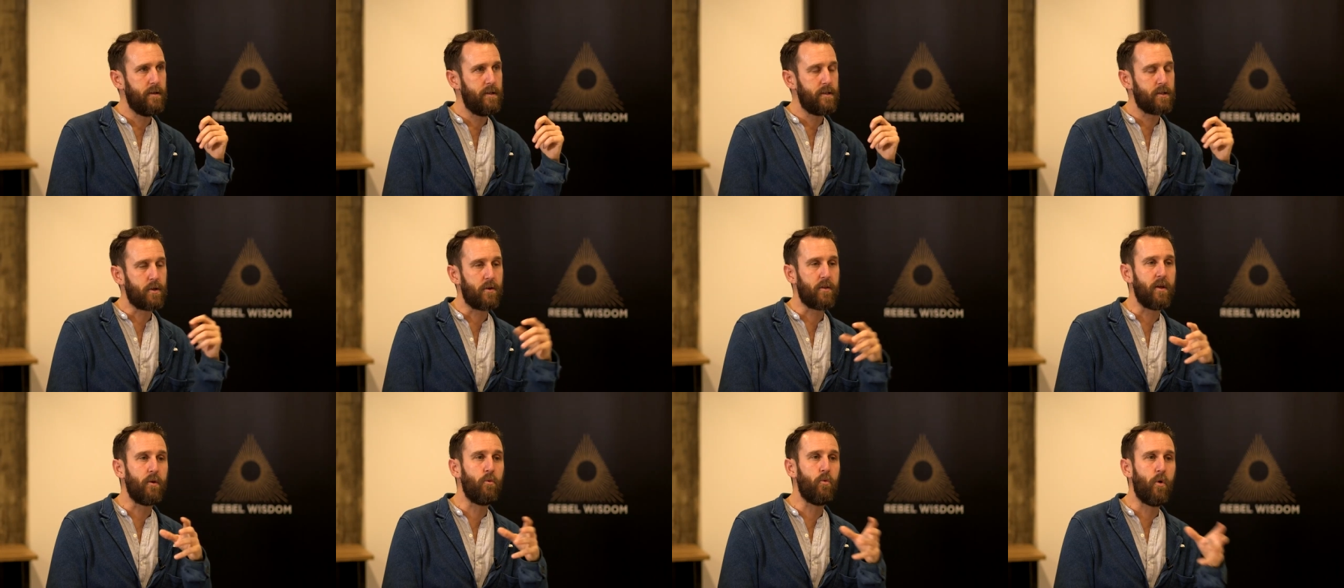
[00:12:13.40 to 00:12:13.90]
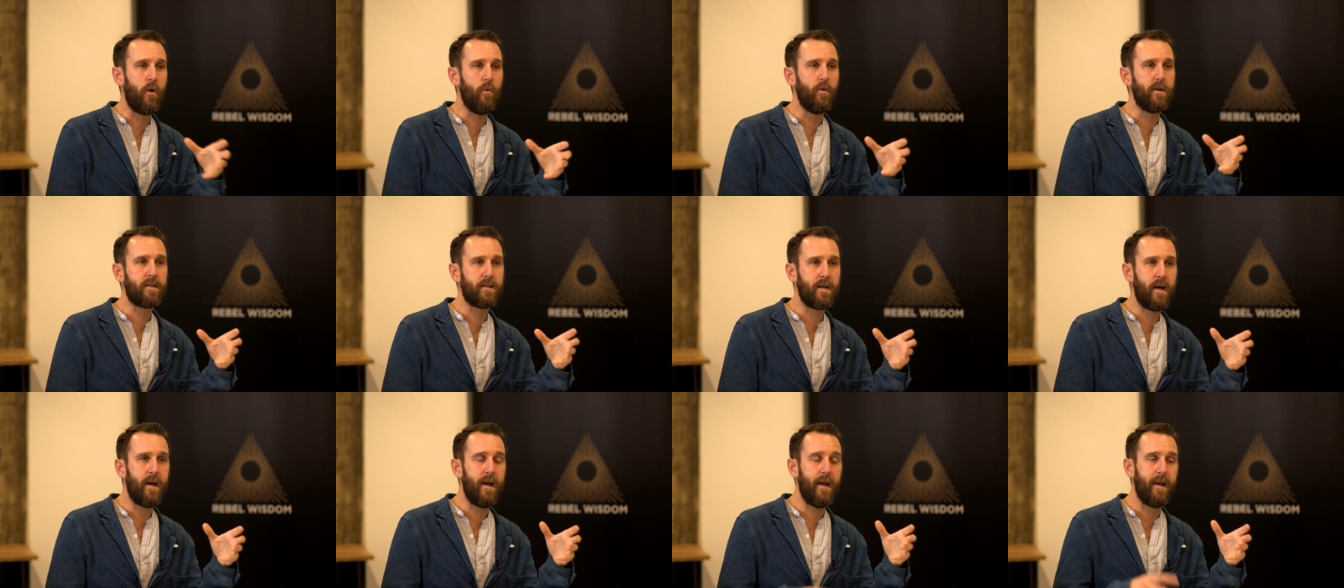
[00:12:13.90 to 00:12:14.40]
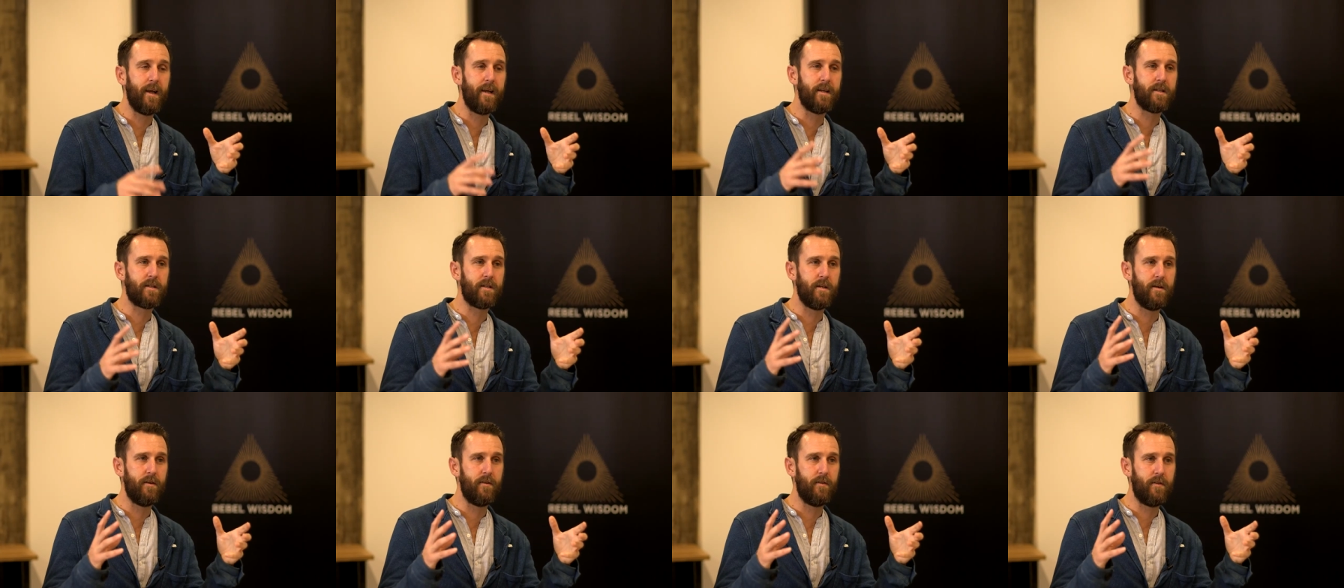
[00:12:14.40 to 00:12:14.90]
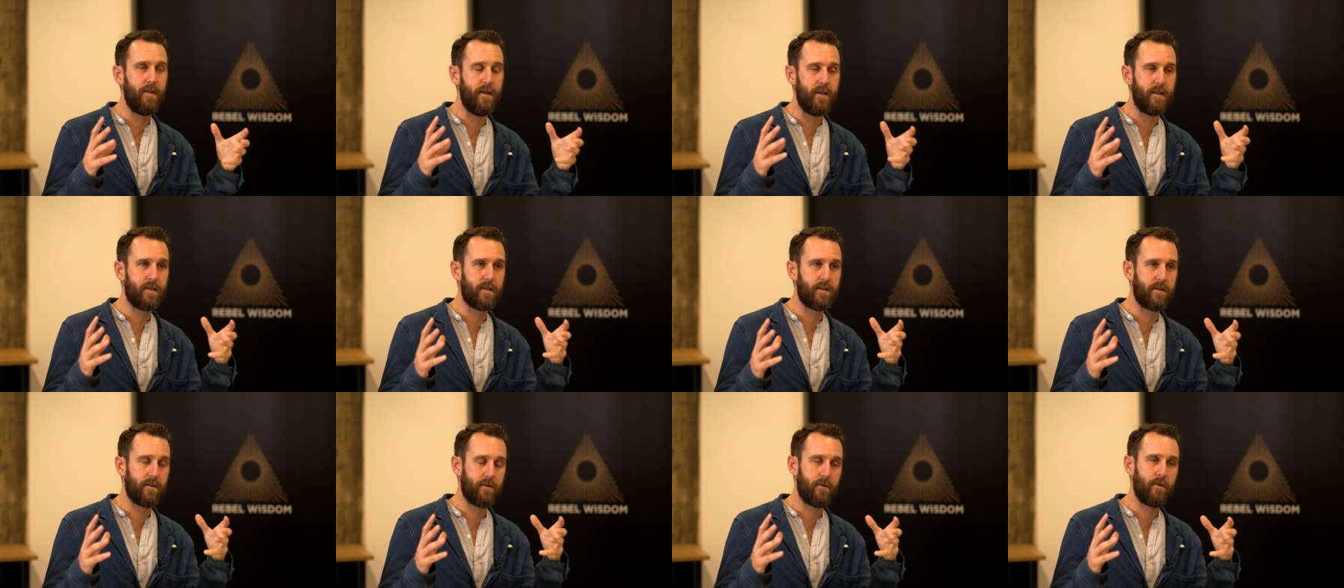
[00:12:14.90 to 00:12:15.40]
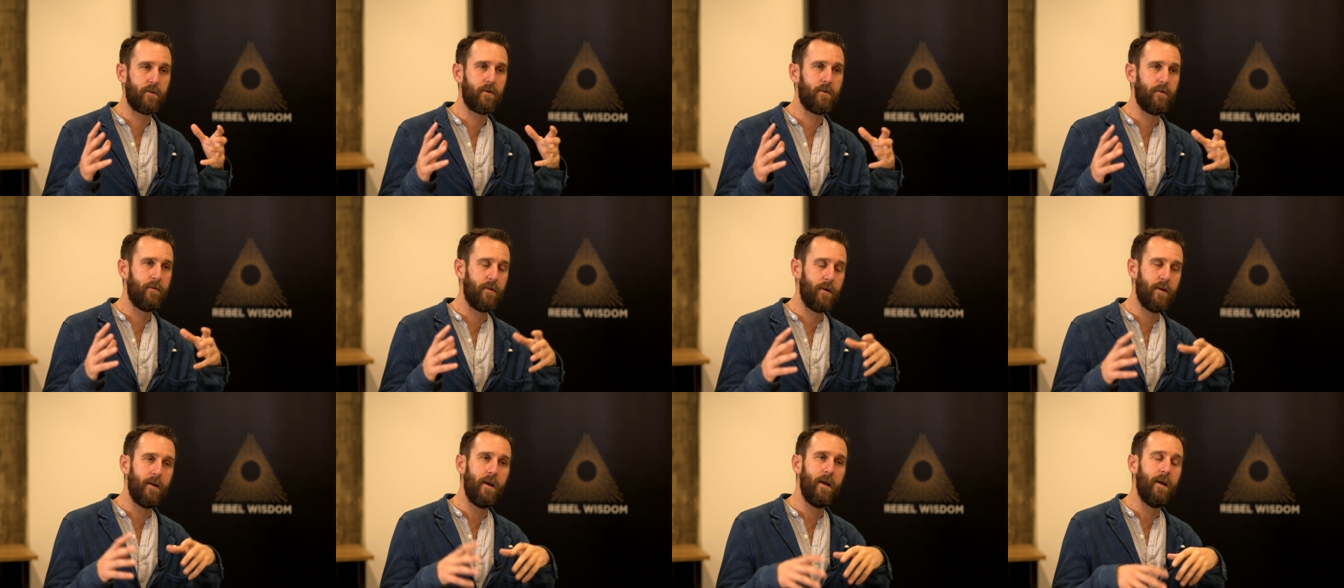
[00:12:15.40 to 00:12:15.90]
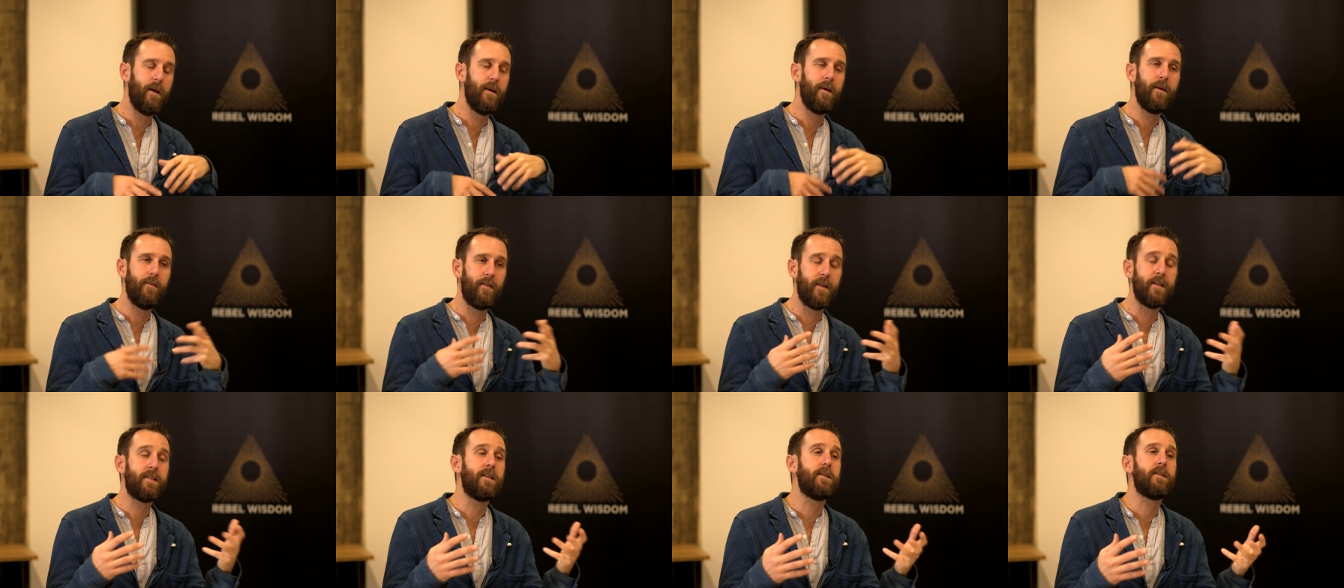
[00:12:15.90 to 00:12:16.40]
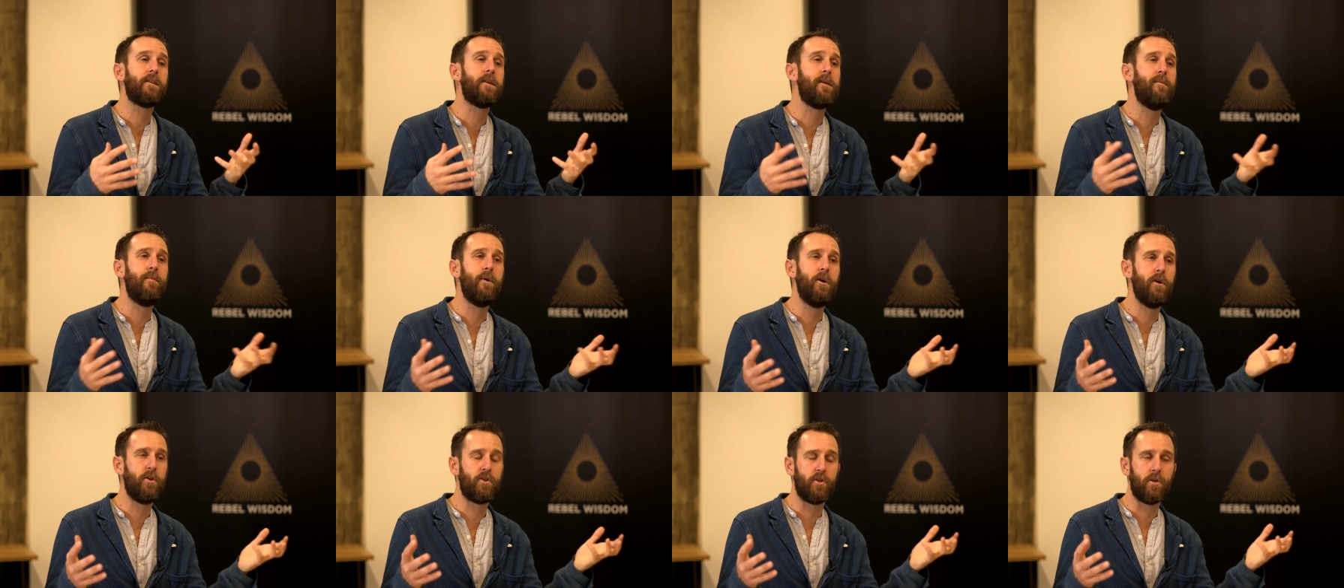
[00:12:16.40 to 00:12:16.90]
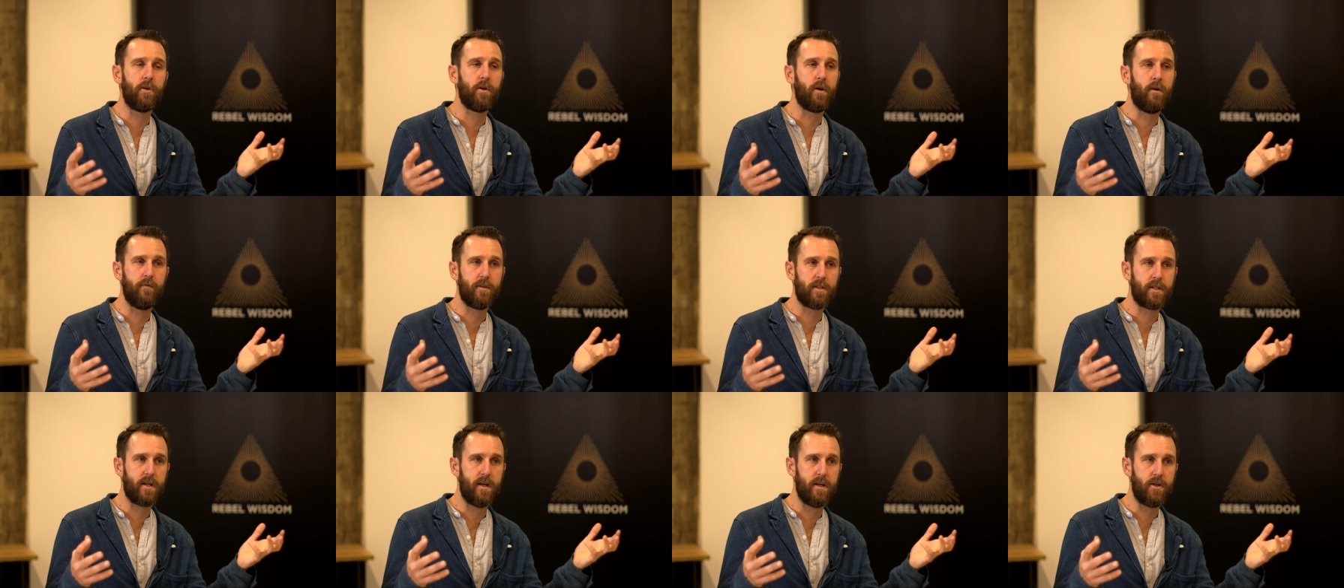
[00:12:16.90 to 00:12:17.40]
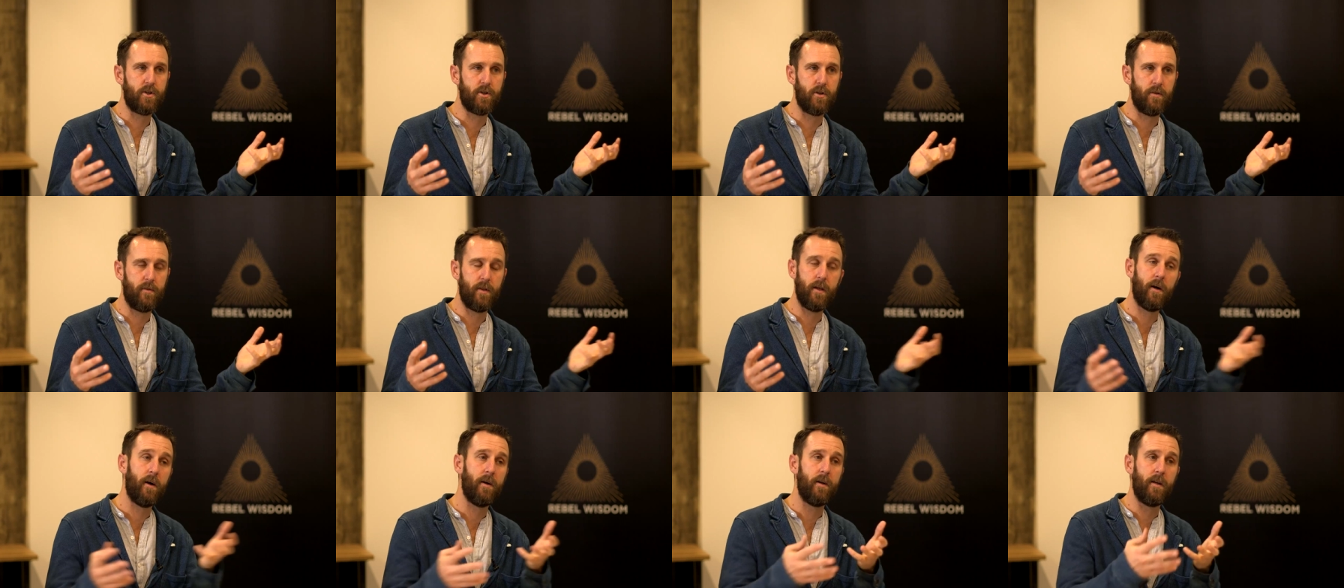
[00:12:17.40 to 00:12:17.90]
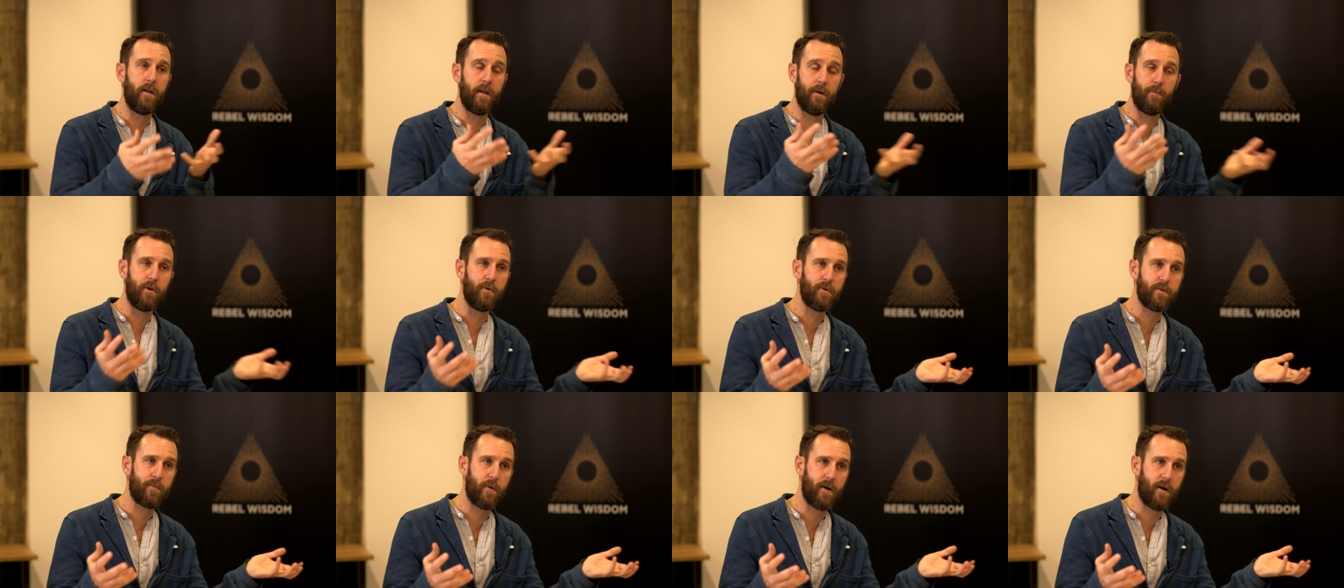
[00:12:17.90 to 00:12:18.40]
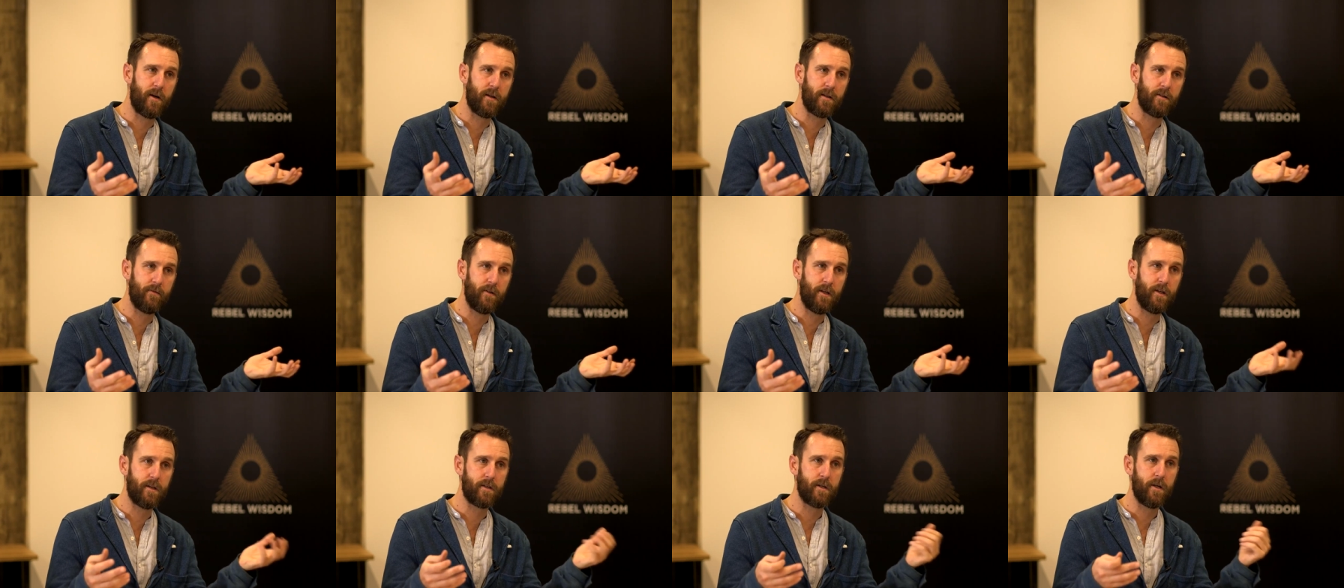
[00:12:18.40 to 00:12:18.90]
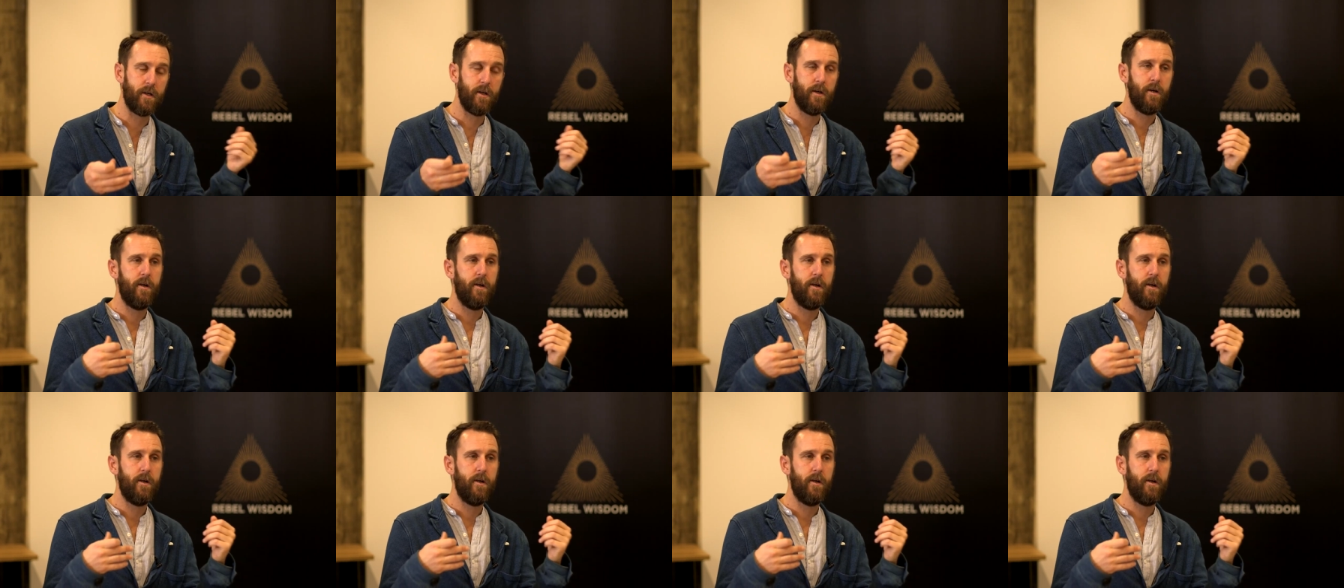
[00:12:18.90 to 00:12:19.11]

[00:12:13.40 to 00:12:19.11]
So I think what we're saying is that this, this is an emergent conversation. The IDW is part of it,